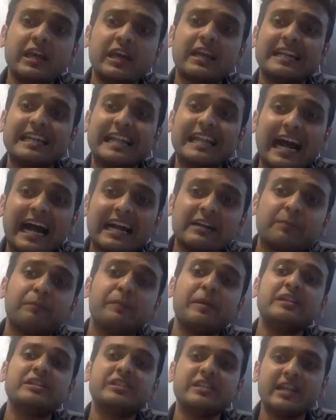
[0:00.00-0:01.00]
the CLAT
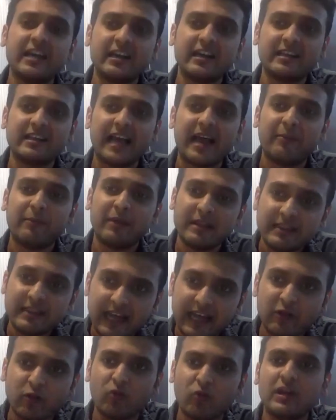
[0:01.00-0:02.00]
PG exam and
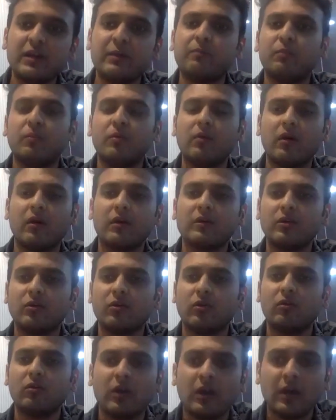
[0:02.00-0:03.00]
then only
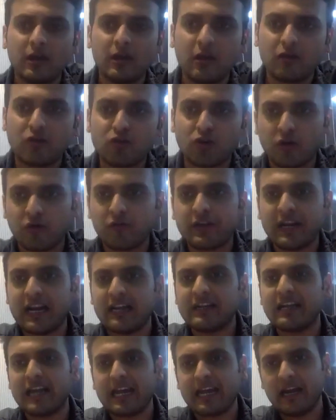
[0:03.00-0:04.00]
sort of
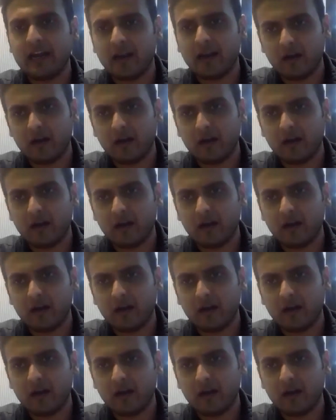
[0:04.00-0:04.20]
get